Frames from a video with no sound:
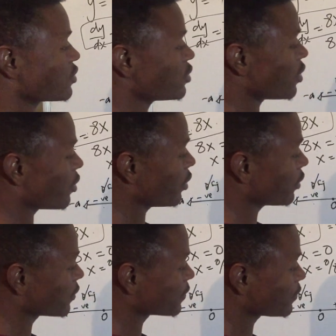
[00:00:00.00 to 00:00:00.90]
to 0.
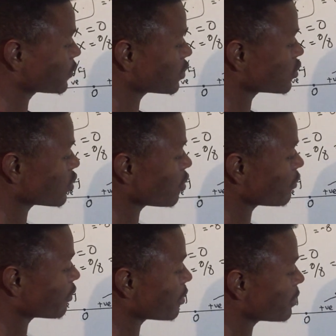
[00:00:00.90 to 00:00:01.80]

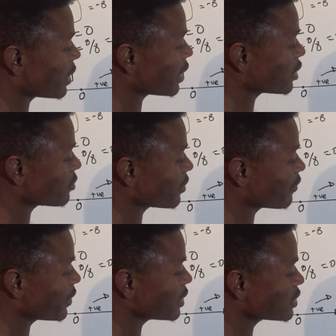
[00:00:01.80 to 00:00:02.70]
So from negative
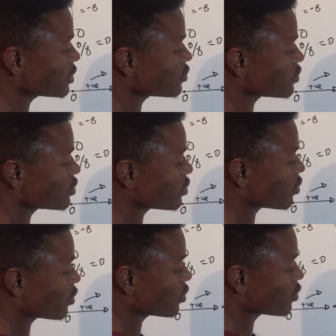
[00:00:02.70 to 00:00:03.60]
infinity to
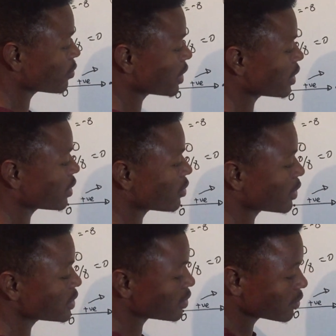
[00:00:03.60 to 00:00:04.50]
0, muna da
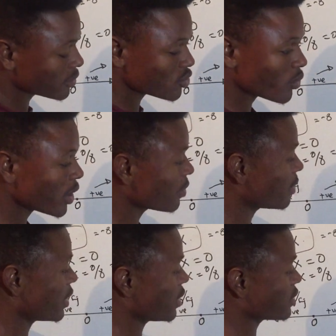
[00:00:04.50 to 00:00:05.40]
yawancin square
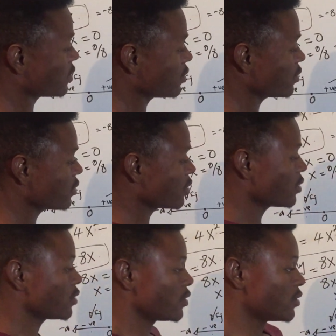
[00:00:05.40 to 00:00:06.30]
brackets.
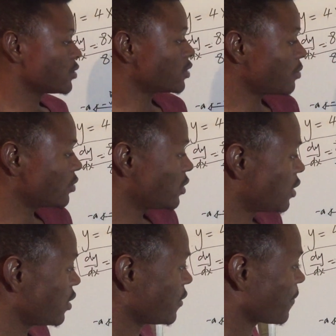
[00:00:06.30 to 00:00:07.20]
So
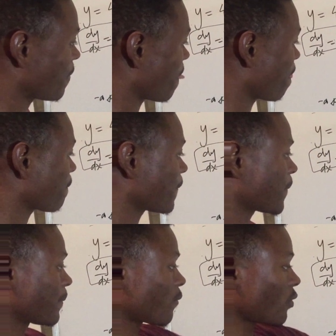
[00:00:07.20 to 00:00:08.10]
the
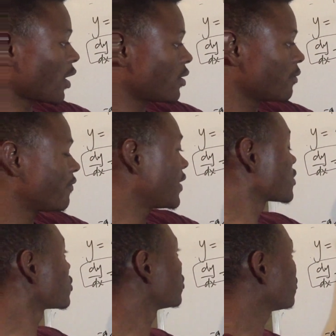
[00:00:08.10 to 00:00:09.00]

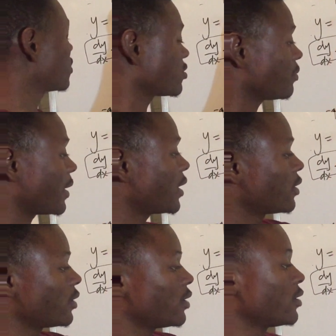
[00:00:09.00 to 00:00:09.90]
function number is
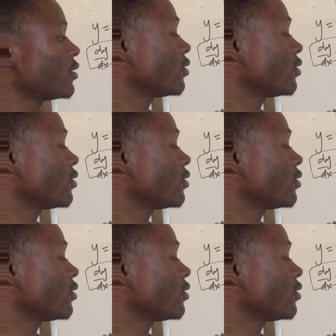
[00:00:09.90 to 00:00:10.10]
defined